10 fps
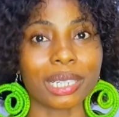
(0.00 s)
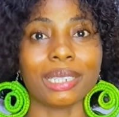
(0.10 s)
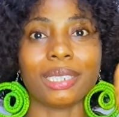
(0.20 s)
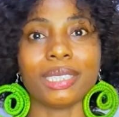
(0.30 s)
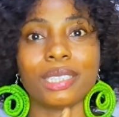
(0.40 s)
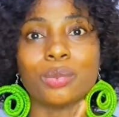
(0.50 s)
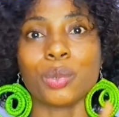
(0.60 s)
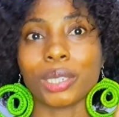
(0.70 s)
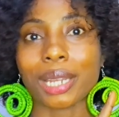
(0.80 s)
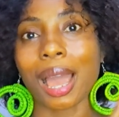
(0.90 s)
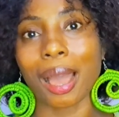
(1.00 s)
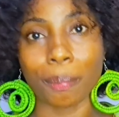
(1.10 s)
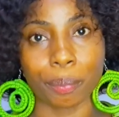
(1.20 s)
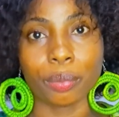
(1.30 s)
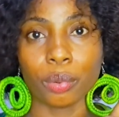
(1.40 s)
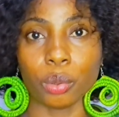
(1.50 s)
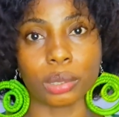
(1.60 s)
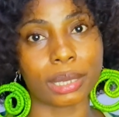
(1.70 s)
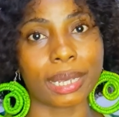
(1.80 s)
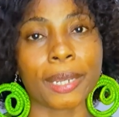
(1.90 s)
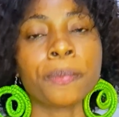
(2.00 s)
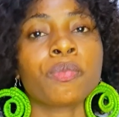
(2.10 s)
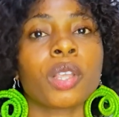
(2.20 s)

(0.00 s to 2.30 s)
and this is what the app looks like.